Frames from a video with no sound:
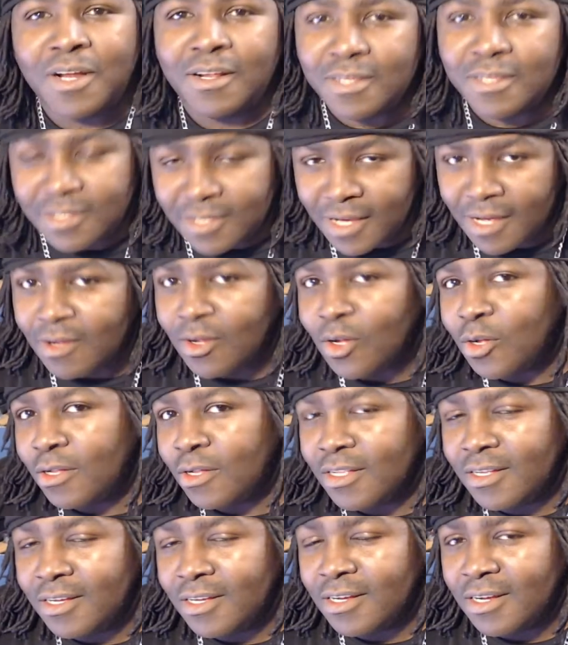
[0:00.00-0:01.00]
to
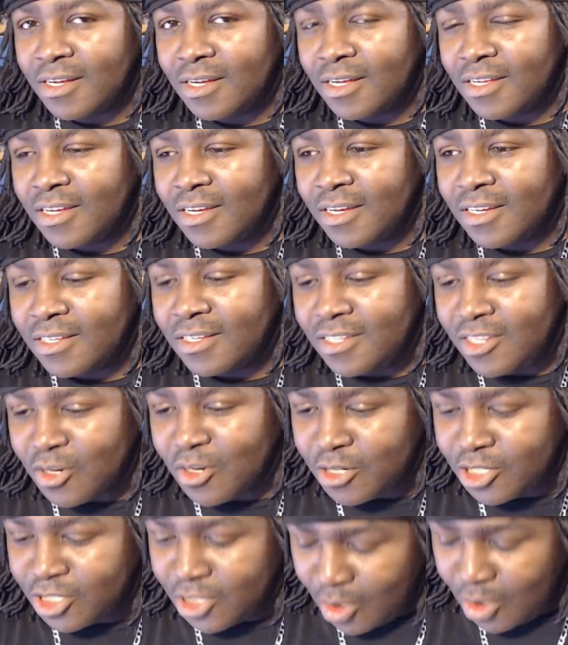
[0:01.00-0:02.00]
sell
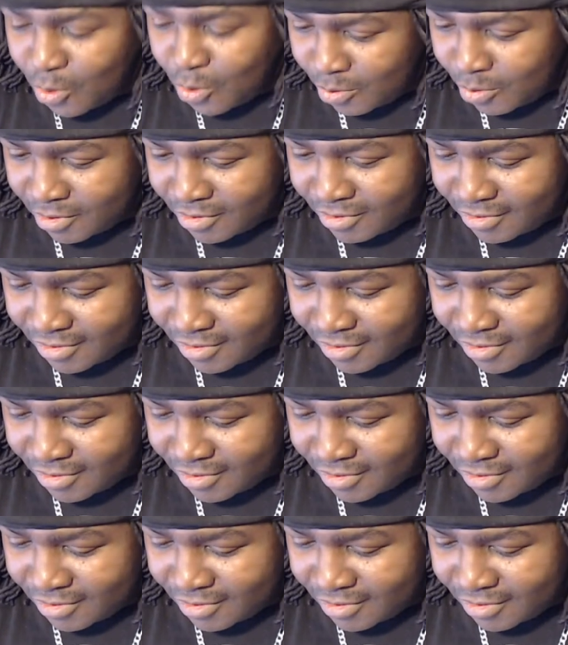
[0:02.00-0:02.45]
your show.